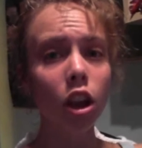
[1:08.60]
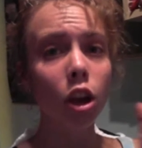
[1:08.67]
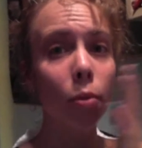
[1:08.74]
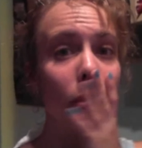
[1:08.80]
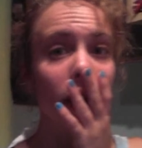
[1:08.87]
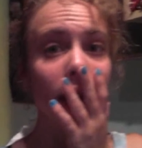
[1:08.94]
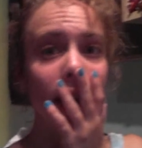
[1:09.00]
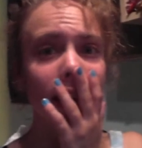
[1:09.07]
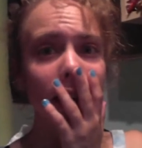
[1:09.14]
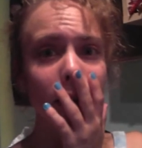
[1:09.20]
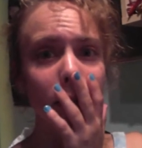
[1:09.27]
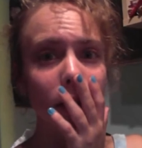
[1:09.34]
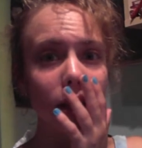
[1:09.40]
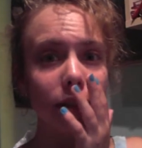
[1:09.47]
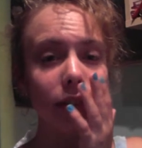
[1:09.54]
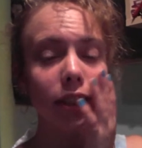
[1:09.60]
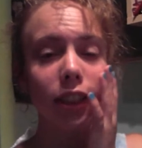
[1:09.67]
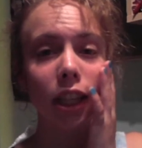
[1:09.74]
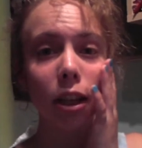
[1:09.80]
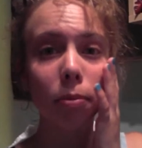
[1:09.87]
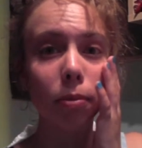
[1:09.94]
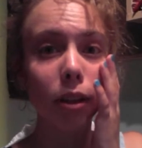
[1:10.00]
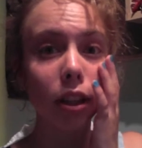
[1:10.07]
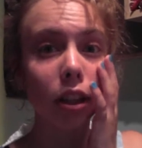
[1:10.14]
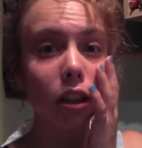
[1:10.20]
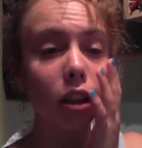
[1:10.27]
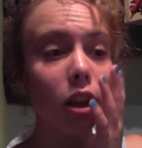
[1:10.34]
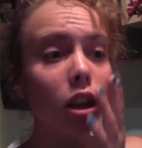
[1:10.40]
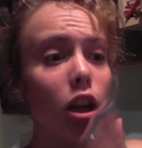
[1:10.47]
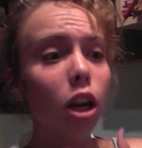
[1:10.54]
Maka, I can't believe it's happening.
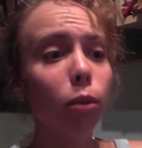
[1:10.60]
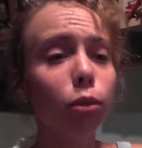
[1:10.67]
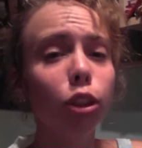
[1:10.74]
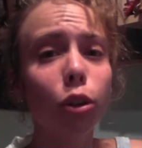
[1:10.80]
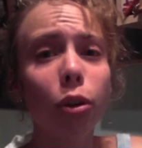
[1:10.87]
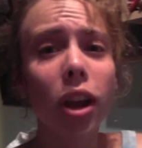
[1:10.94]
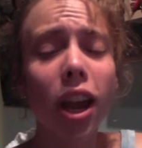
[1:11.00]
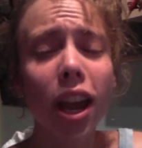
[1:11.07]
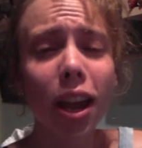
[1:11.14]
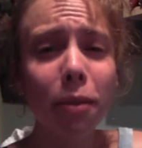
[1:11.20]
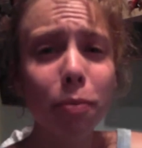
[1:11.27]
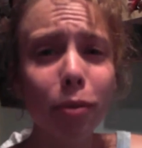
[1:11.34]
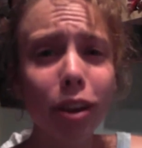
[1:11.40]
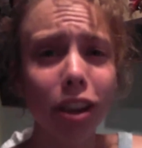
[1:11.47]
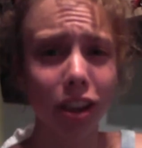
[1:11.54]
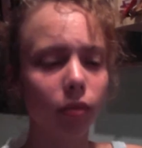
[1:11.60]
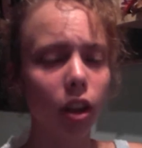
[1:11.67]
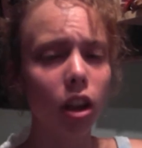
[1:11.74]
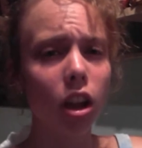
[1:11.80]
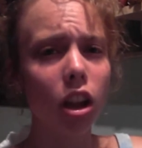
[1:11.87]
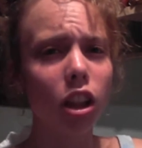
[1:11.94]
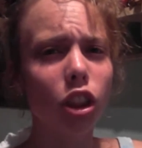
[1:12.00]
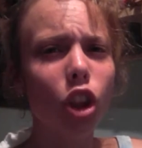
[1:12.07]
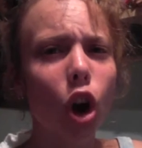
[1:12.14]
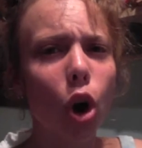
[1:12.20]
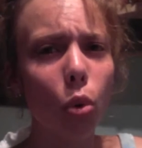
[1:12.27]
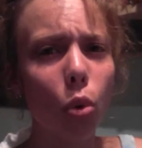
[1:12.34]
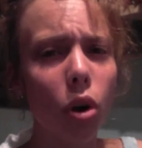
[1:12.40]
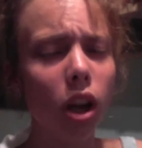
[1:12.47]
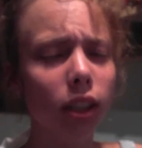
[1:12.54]
I'm so happy.
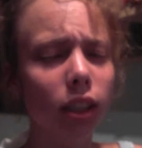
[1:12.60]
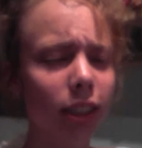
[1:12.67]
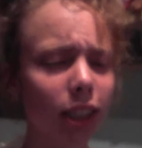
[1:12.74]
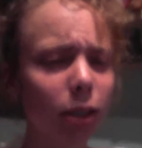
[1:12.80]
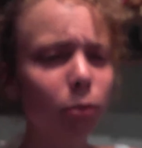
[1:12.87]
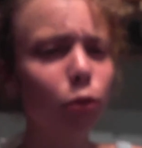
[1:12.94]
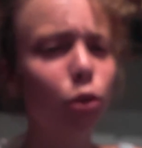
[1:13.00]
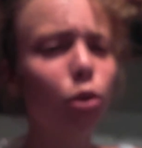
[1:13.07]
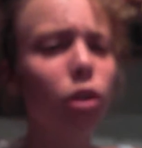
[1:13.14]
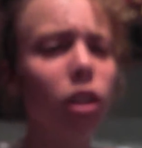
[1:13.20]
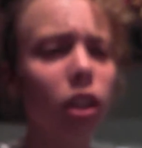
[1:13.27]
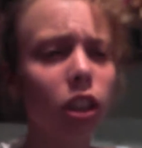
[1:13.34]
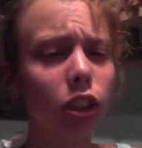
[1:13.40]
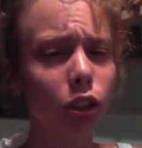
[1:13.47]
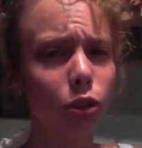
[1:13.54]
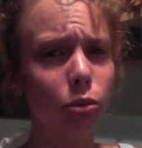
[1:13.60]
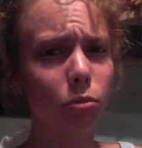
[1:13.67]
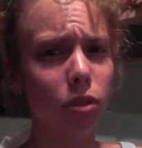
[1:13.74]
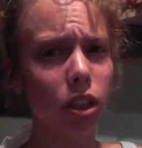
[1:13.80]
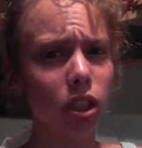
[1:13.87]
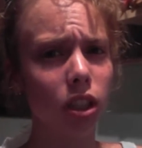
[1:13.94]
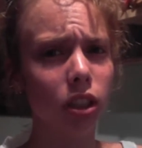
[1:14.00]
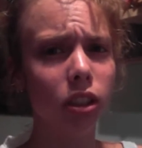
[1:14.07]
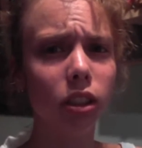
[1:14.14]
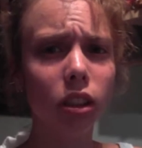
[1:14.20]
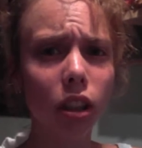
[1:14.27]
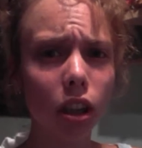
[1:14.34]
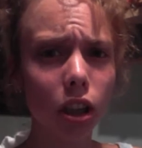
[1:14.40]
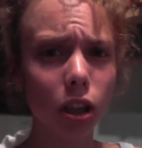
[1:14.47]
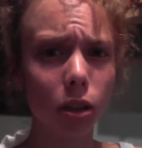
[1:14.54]
No, stop doing this to me.
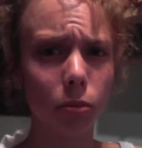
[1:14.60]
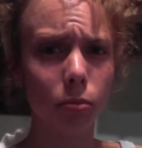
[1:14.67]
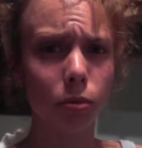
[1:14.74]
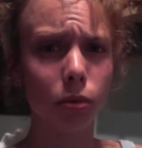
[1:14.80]
Stop.